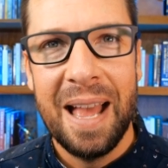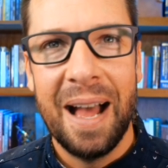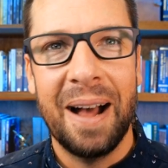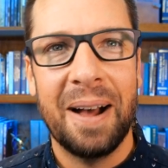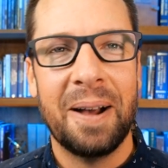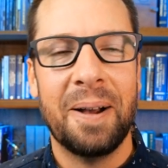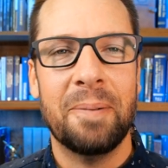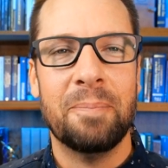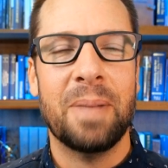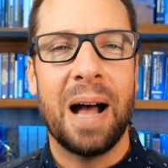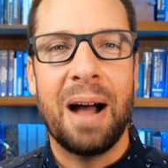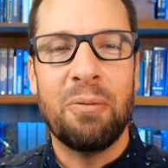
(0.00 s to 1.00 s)

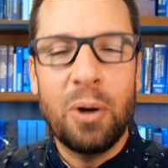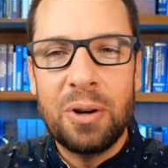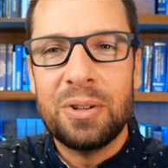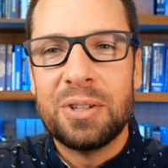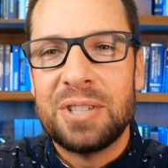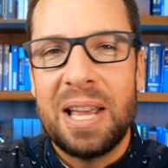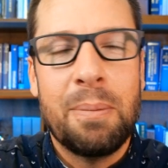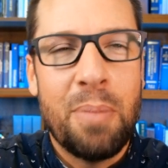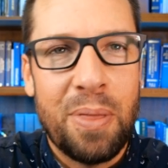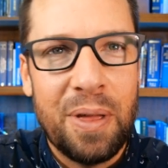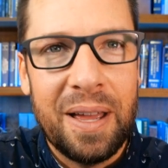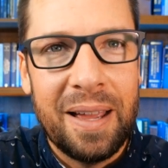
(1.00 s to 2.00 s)
I've wondered the same
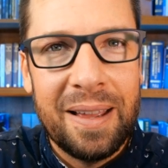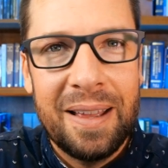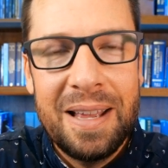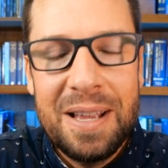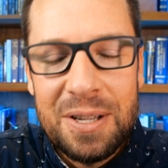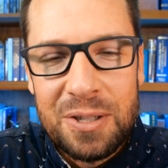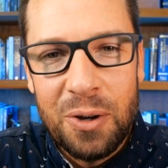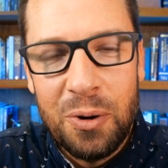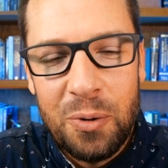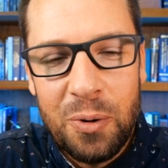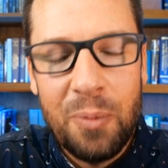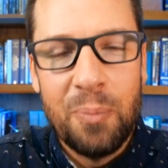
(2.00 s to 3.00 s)
thing.
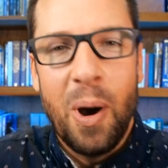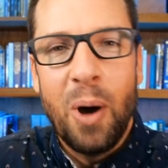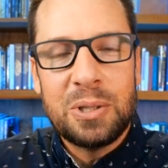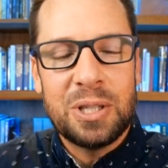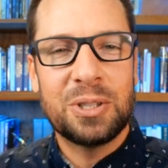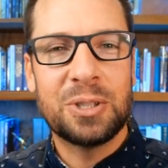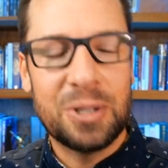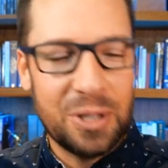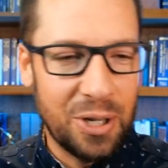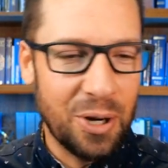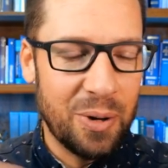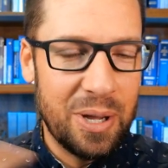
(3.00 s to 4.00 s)
So Moses,
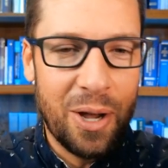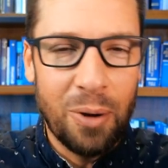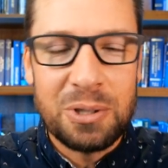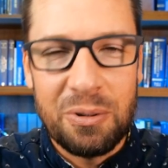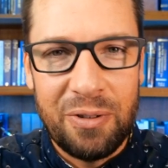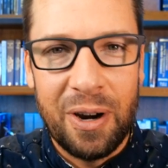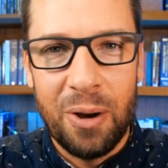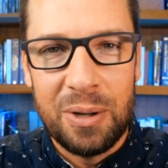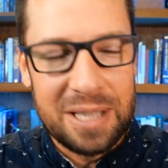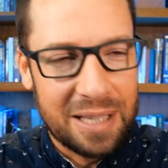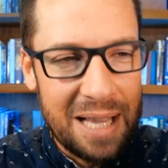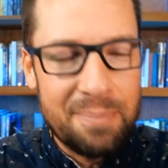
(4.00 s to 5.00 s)
you know, he goes to Pharaoh and he's
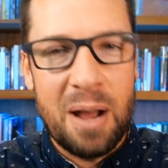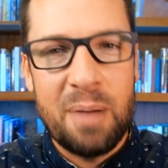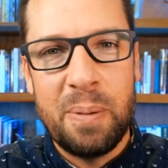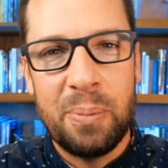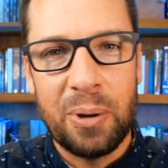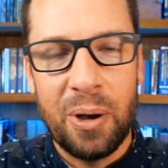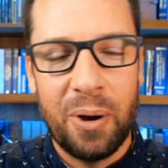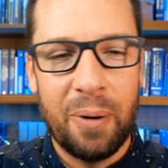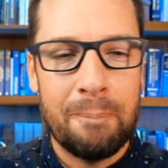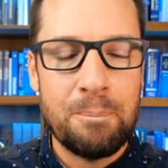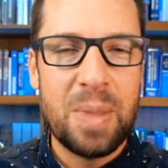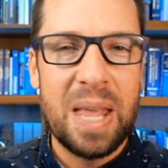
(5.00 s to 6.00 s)
like, let my people
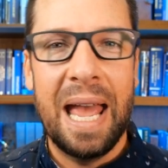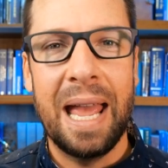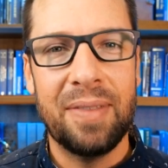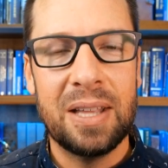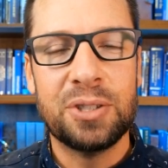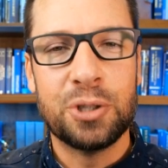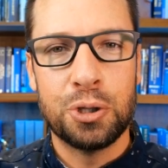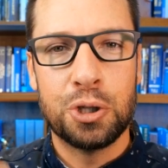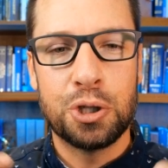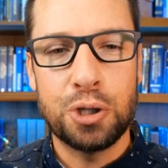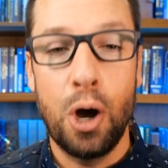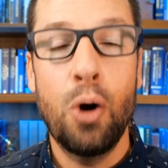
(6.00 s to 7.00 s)
go. And then to
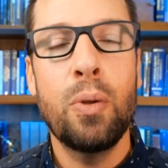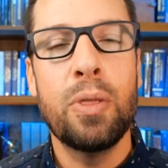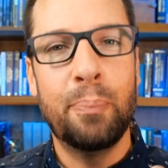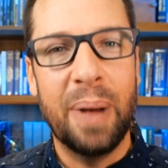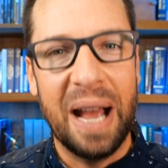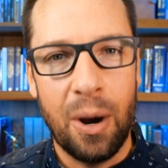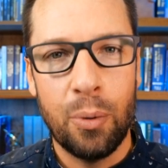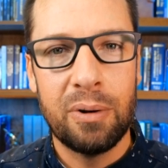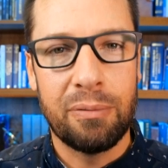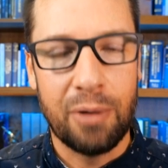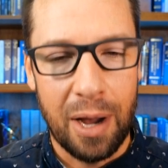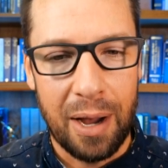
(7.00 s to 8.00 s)
show the power
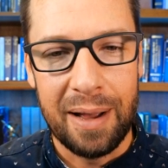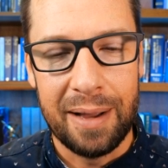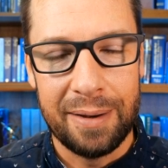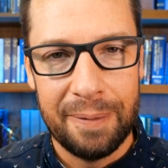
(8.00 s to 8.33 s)
of God,